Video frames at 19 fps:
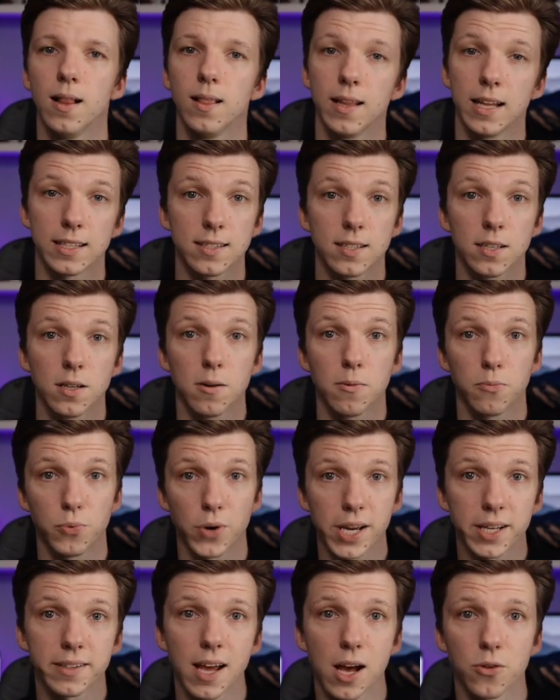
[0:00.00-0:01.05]
Let's
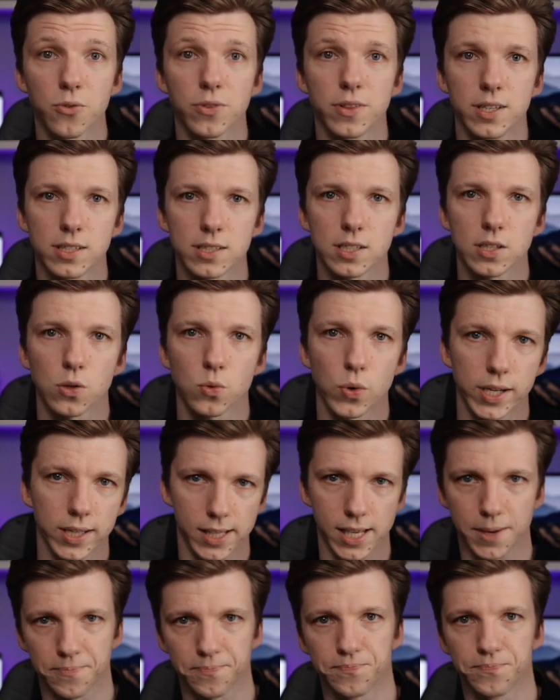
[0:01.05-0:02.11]
break down this
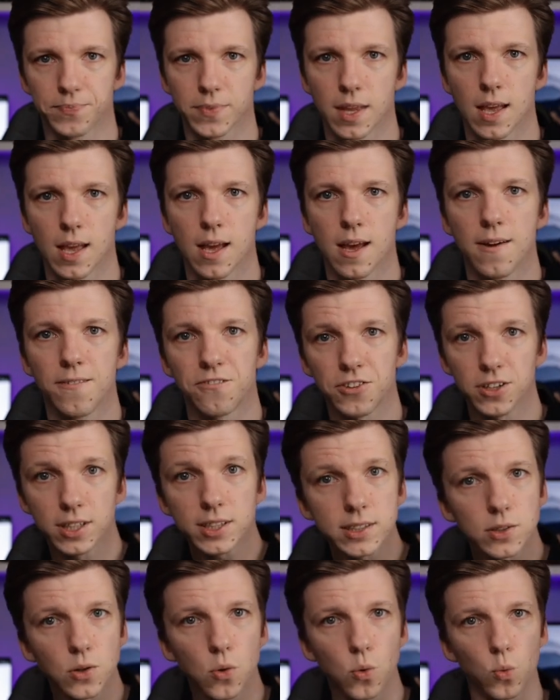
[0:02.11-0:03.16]
quickly.
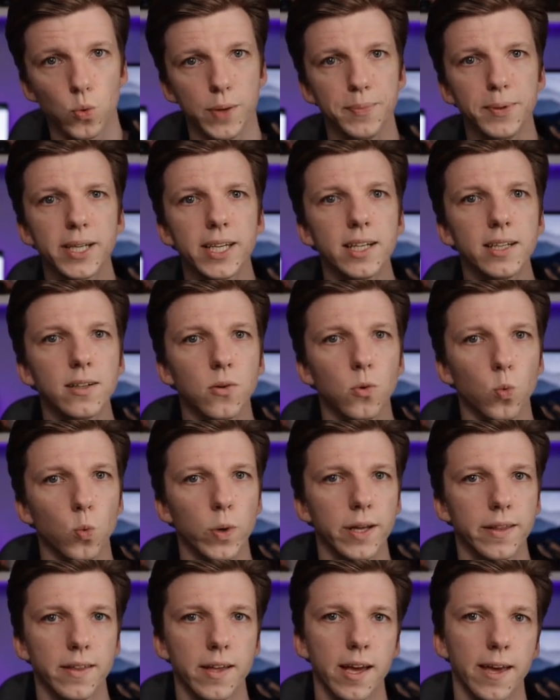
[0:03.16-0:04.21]
First, we begin
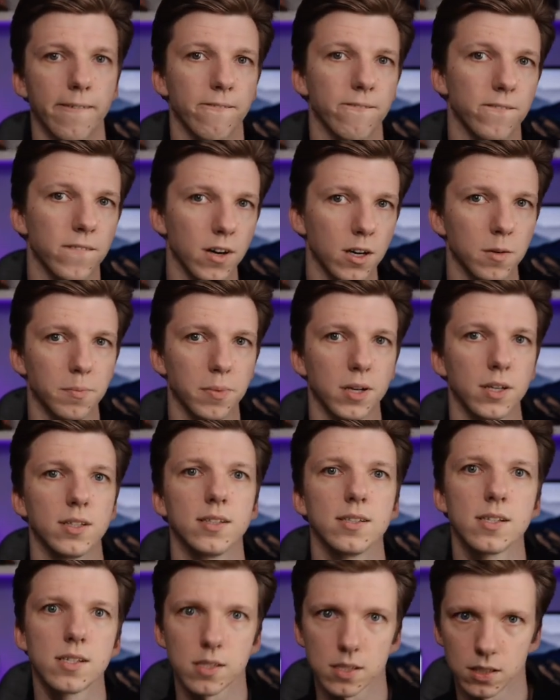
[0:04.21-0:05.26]
with a verb
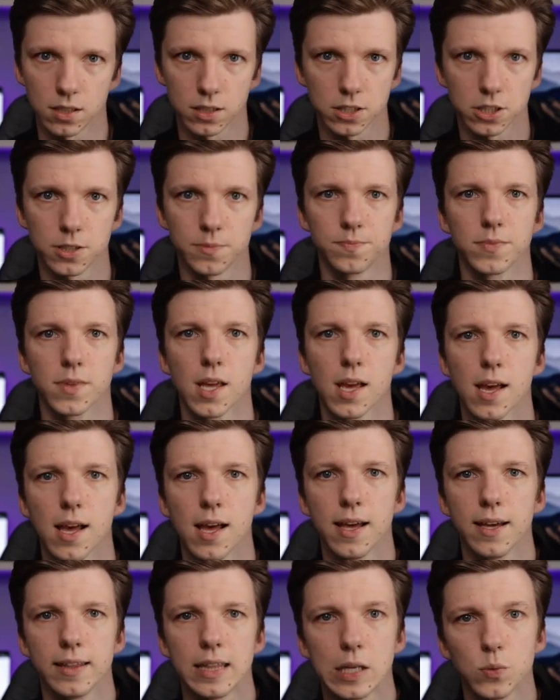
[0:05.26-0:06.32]
search.
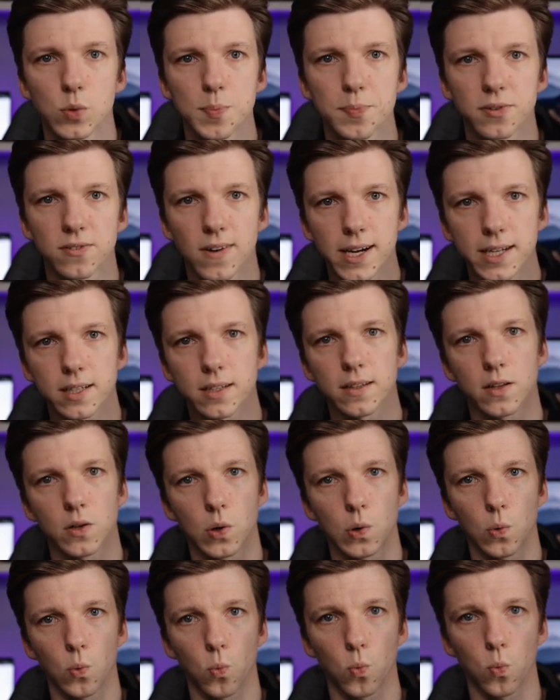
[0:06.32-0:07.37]
Then we provide
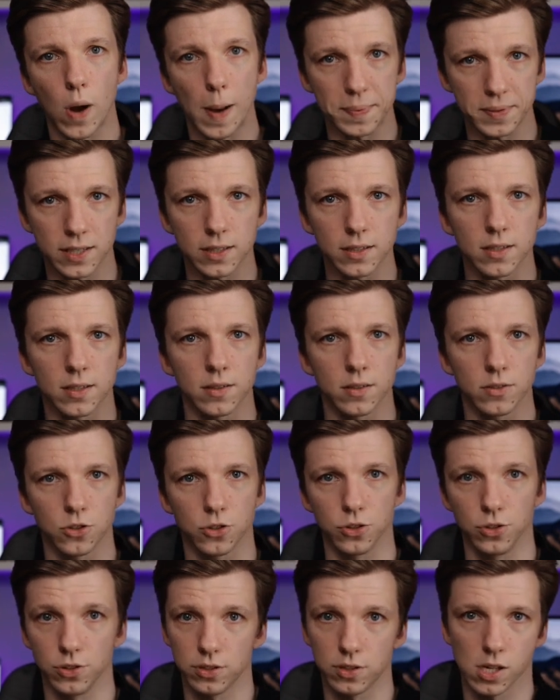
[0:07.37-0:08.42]
the website
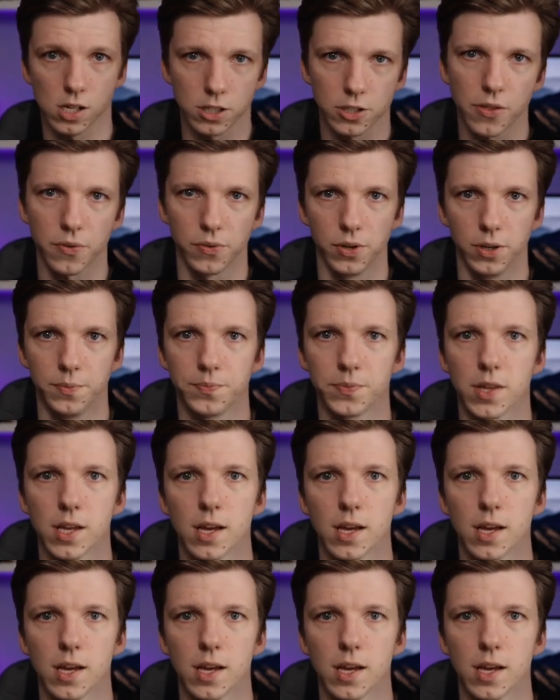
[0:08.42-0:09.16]
to search through.